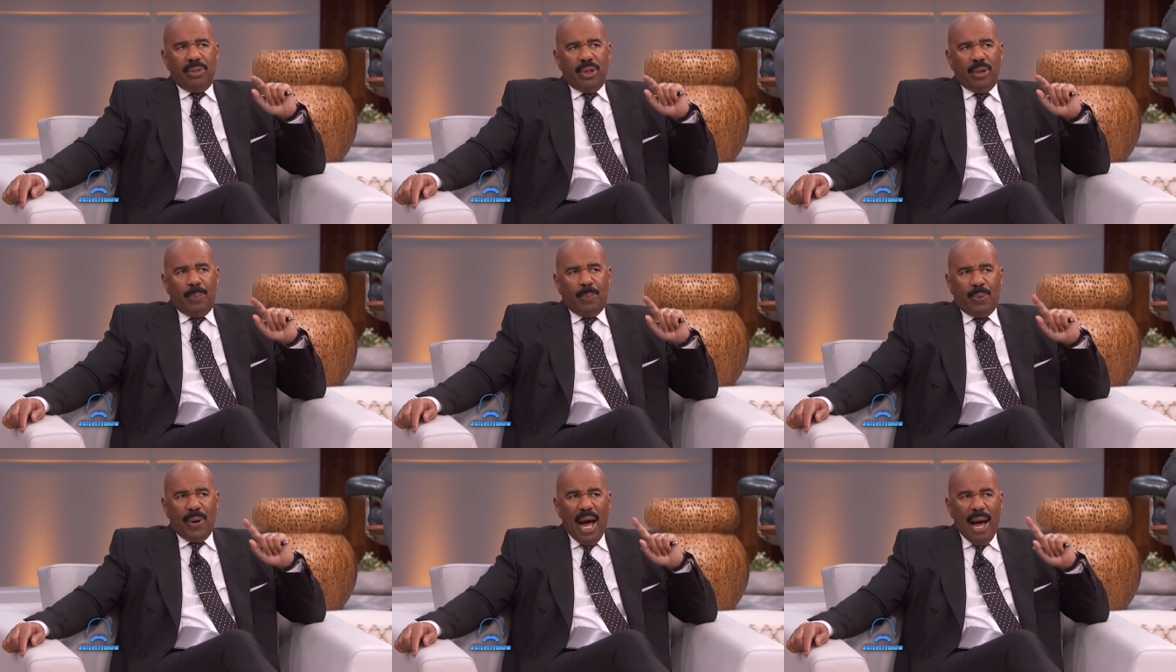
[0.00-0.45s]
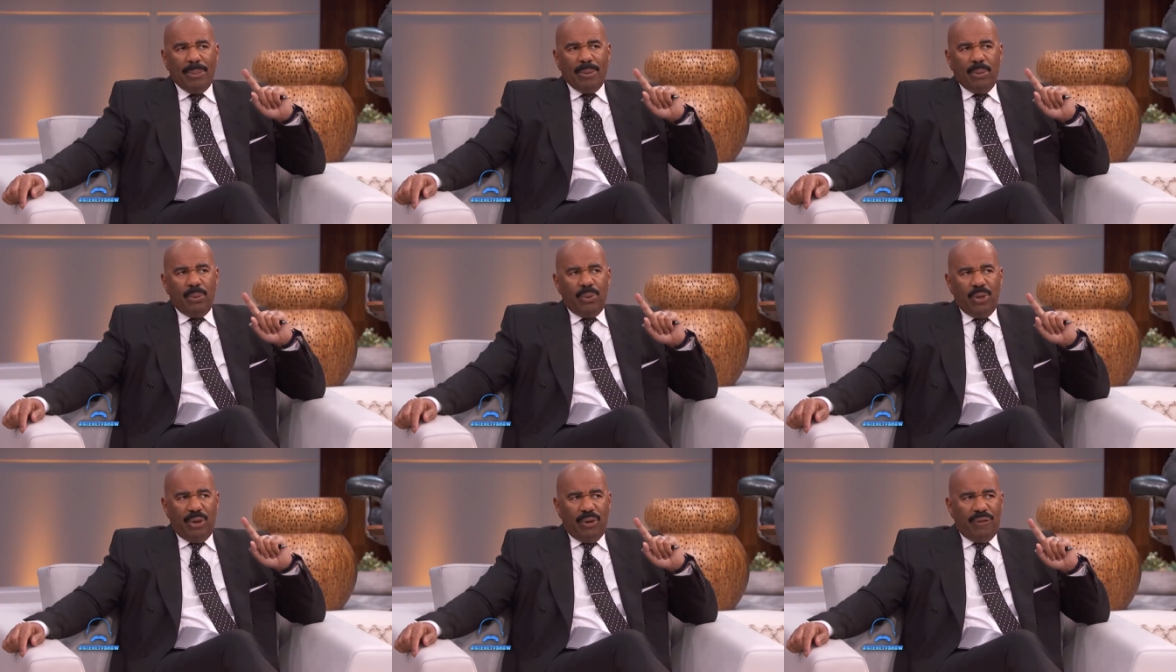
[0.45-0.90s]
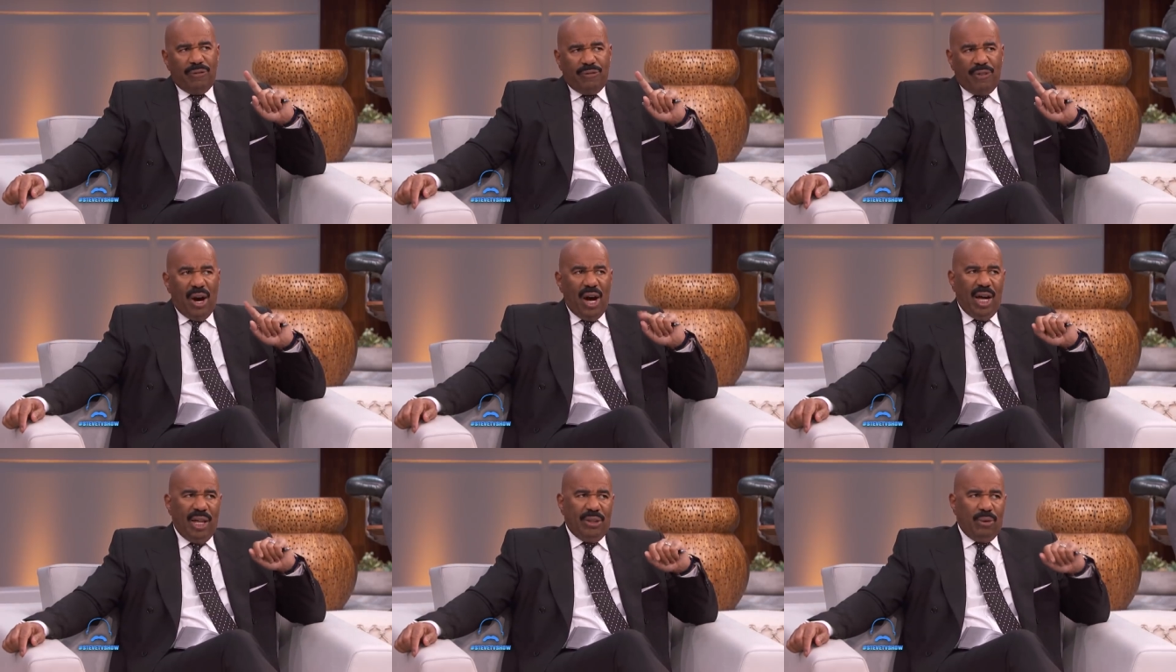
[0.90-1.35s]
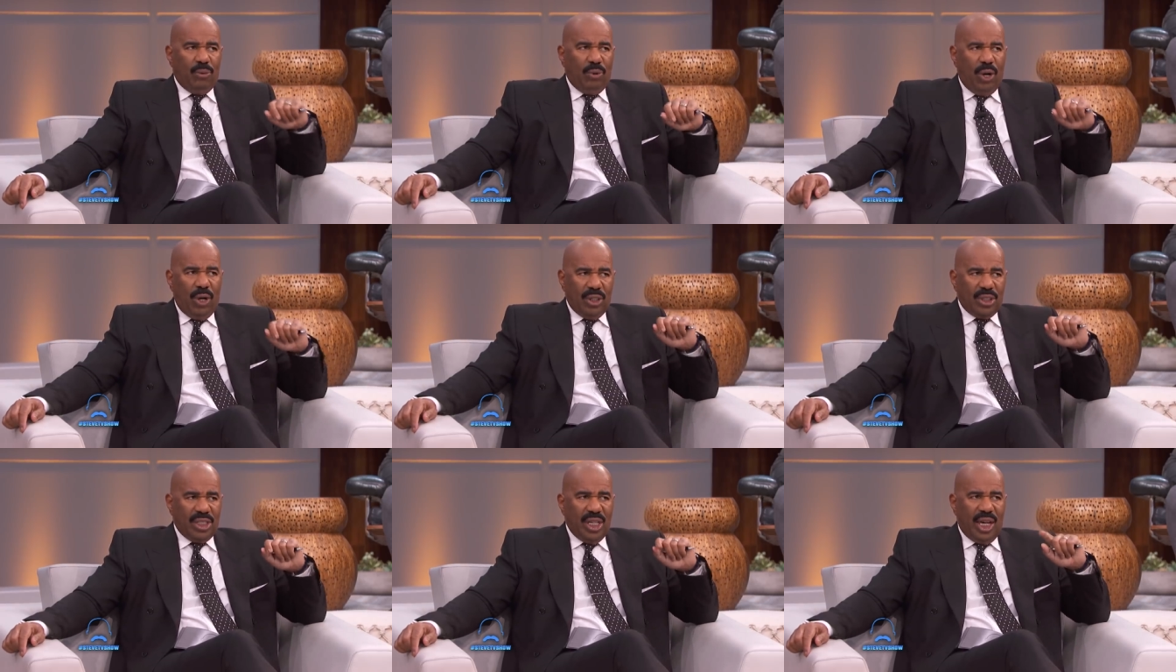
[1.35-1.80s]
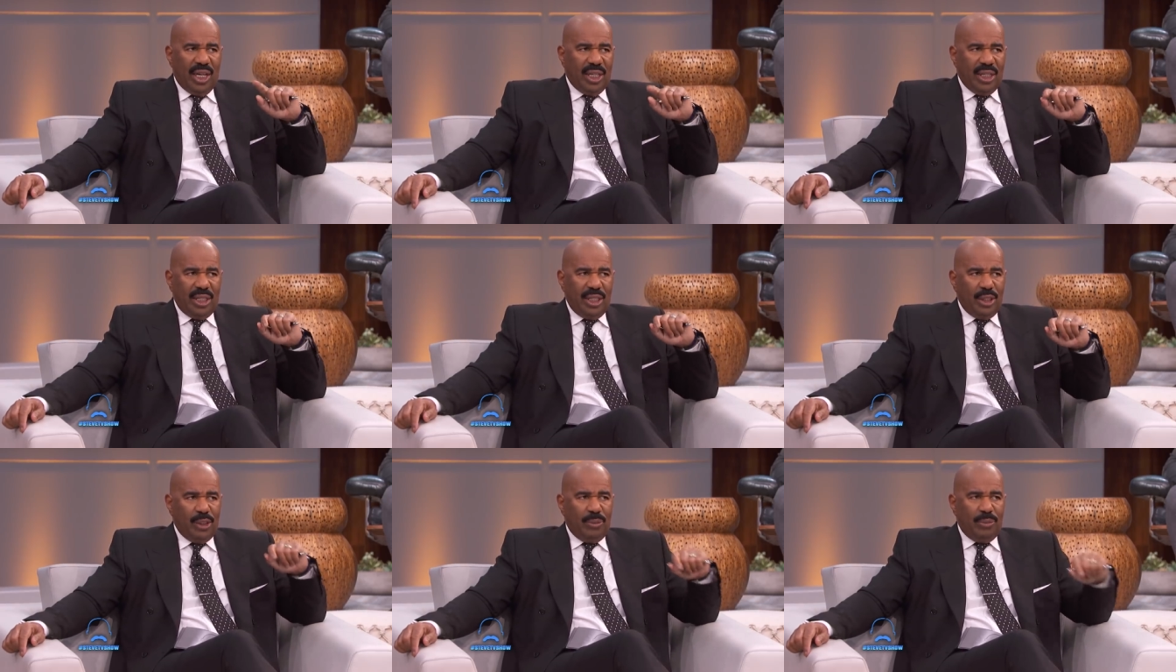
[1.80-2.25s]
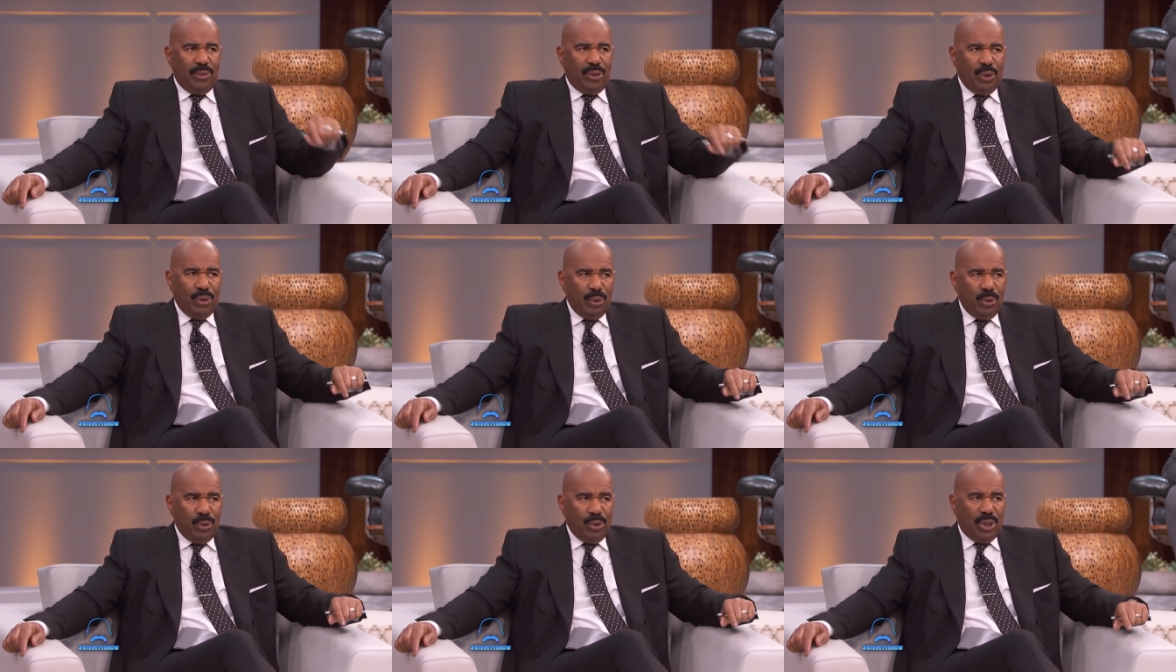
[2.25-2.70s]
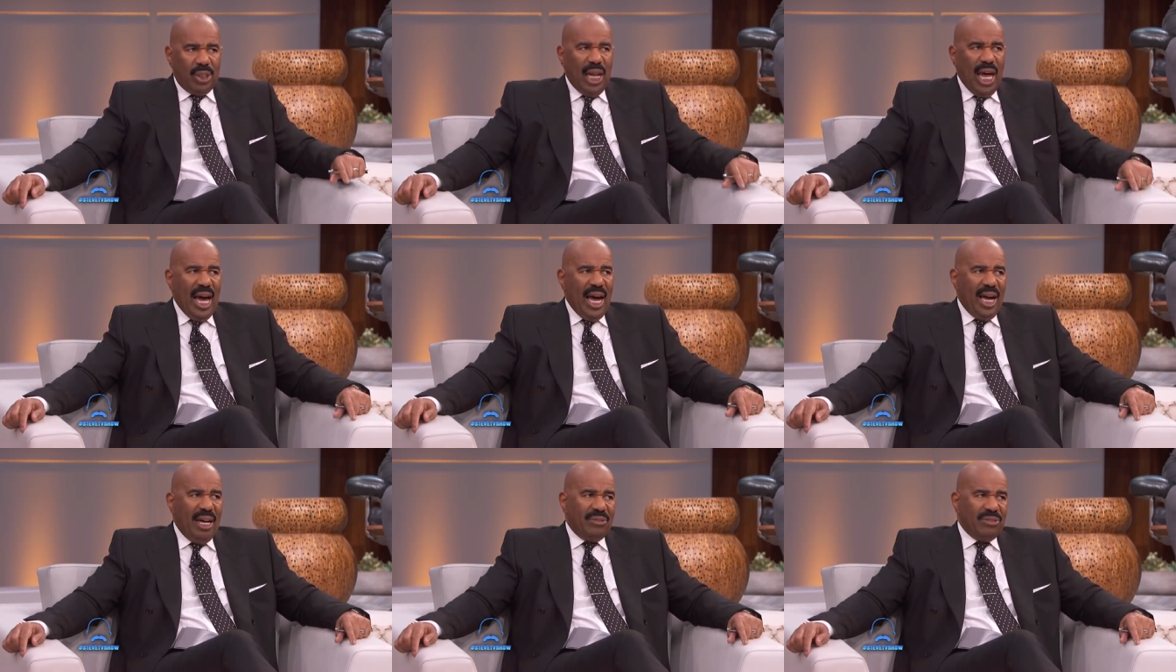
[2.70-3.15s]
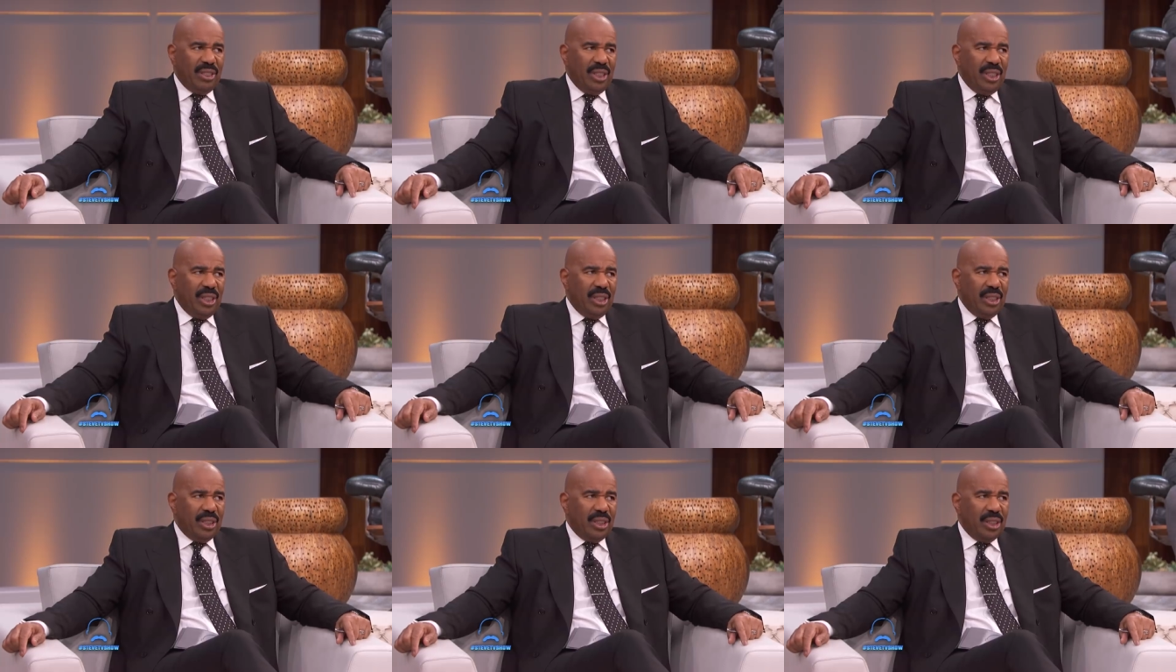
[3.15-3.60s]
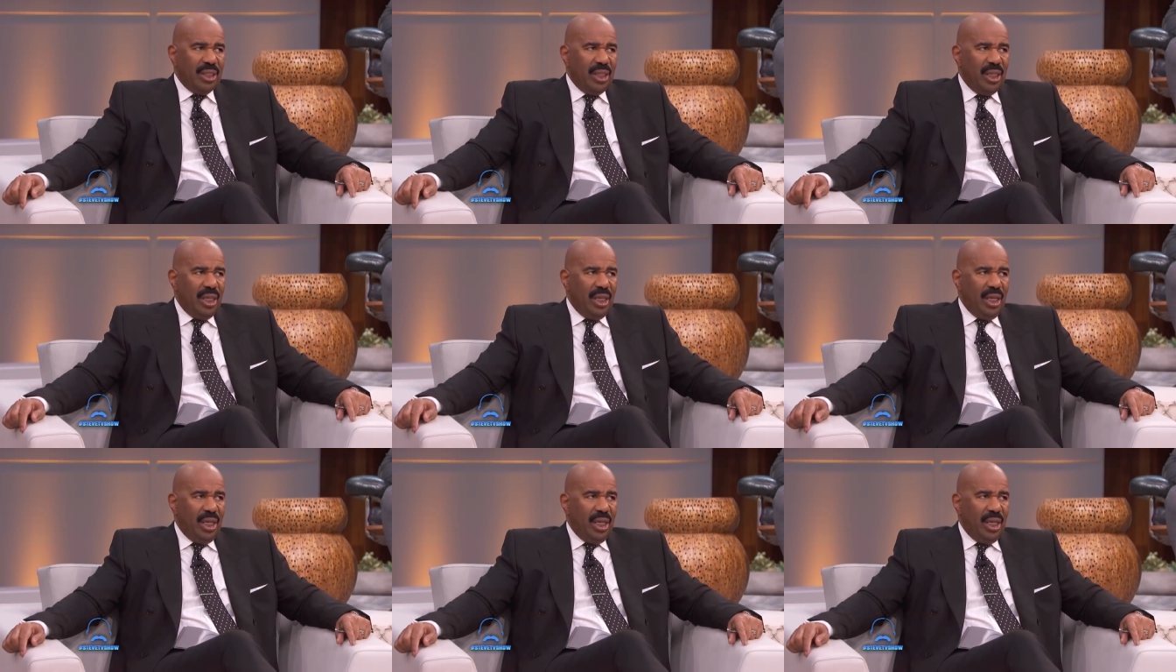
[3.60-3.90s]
the problem when a father walks out of these dudes' lives is